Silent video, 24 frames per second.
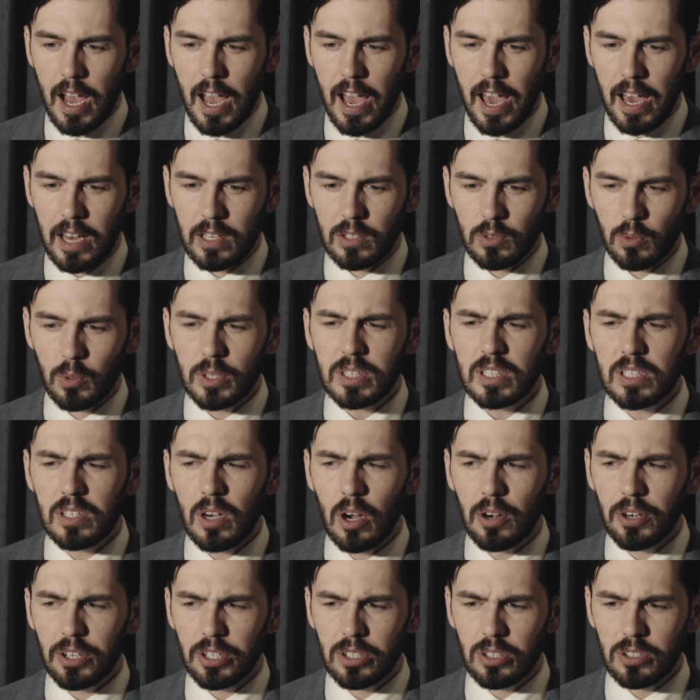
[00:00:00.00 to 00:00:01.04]
And what the
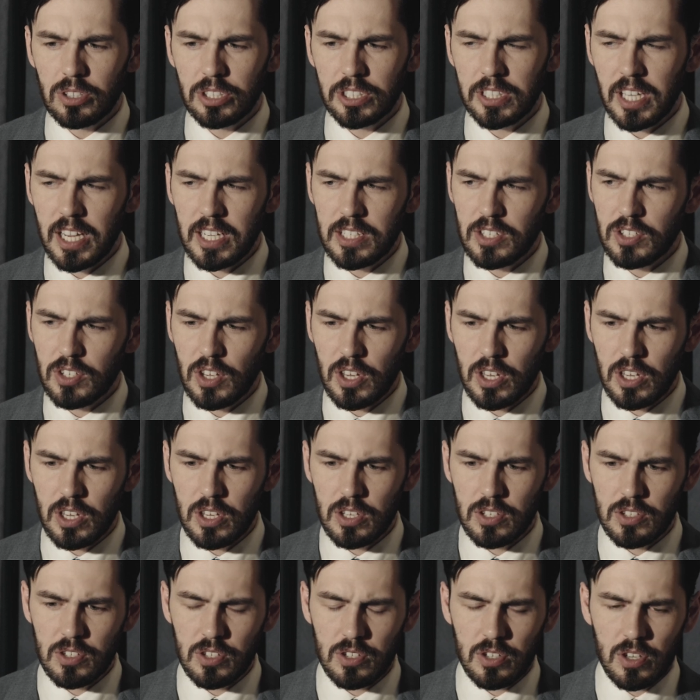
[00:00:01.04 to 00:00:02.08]
article states
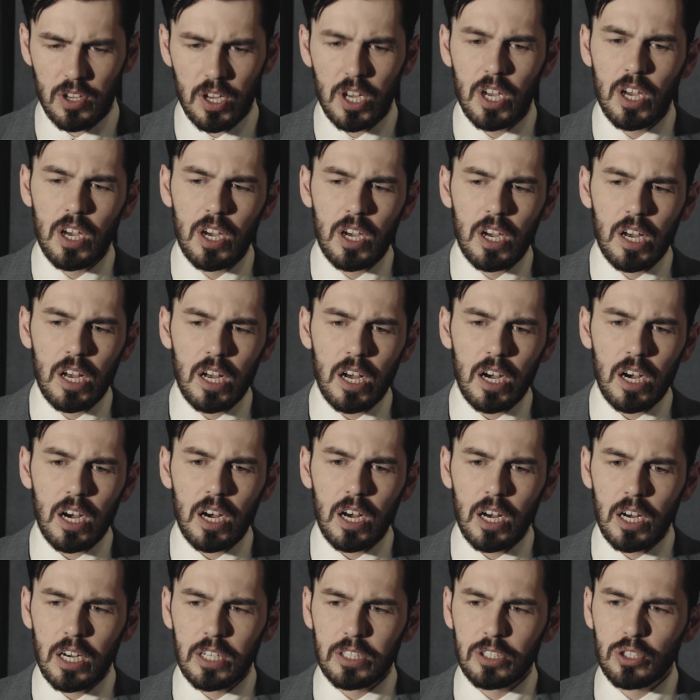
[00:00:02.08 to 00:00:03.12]
is
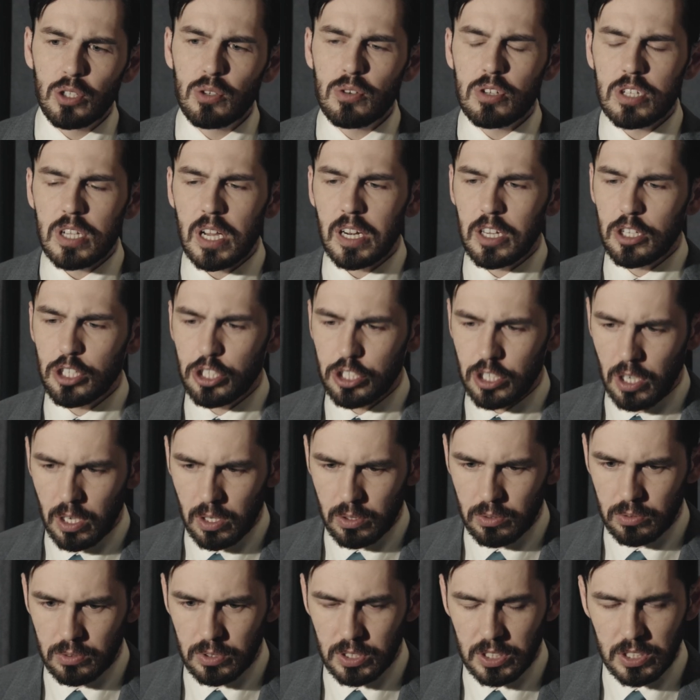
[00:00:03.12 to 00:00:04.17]
a new study
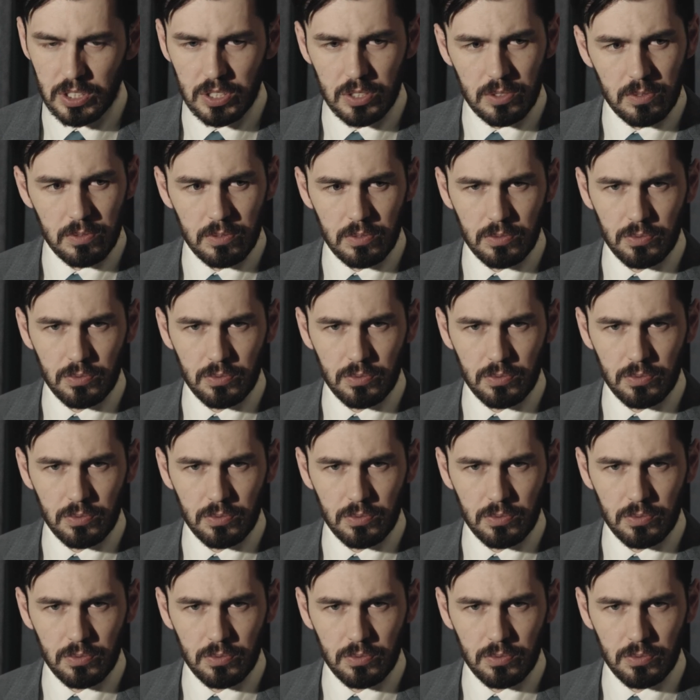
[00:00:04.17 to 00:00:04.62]
shows